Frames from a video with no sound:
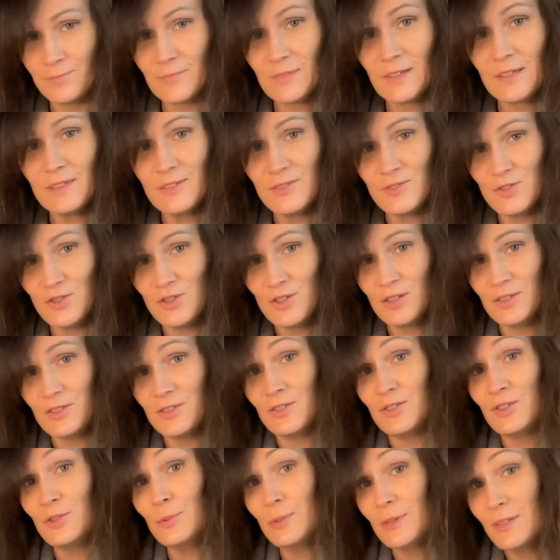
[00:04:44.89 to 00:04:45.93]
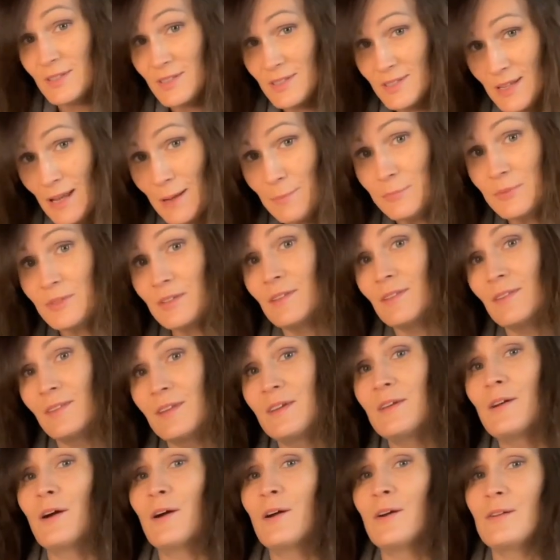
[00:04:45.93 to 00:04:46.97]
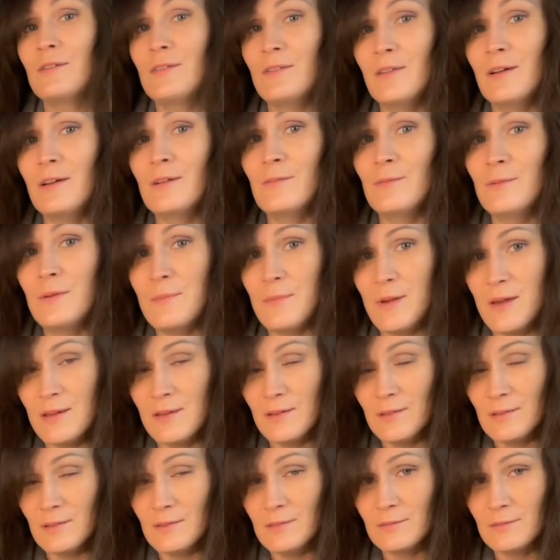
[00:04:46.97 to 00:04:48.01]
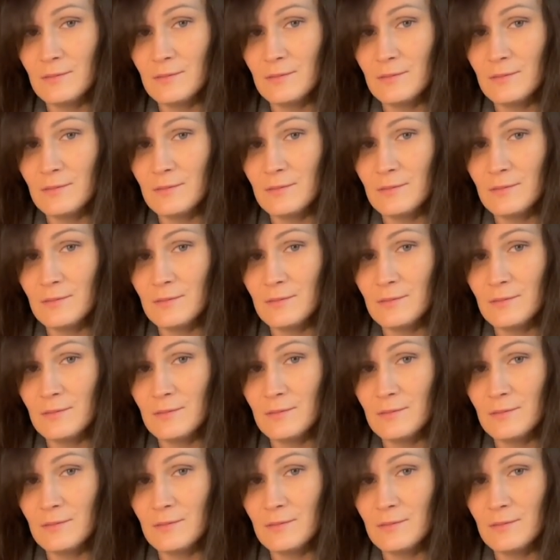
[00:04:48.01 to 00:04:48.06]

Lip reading: is just to accept the art that we make.